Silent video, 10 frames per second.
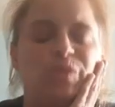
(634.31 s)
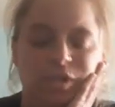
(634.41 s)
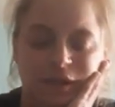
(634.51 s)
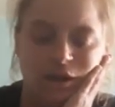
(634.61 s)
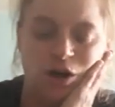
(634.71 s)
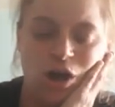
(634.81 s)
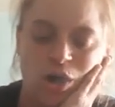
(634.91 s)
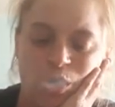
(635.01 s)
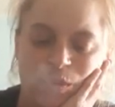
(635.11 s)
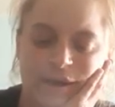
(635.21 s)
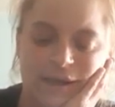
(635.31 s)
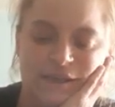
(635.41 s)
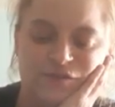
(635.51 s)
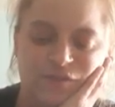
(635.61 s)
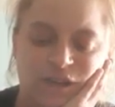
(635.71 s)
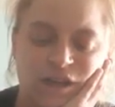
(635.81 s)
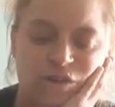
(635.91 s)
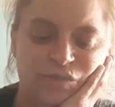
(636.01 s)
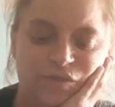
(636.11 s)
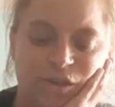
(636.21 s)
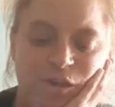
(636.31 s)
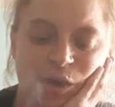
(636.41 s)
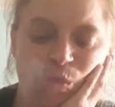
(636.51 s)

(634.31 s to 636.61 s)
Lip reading: really know his videos very